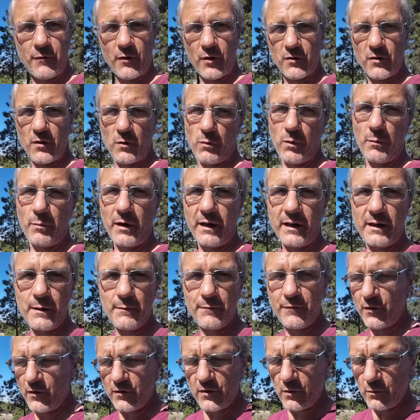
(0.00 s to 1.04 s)
further, we'll bring it up
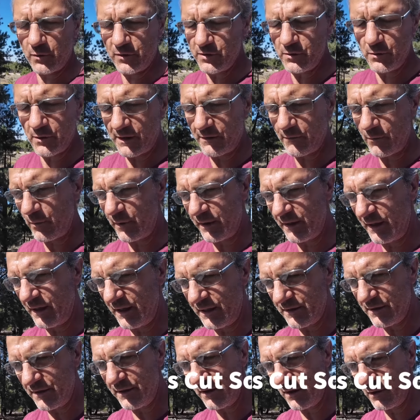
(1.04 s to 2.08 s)
further. We'll do whatever we
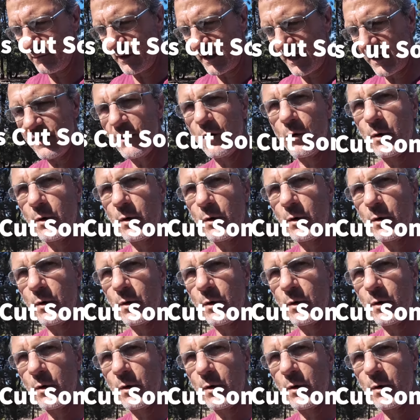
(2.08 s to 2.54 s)
need to do. But I know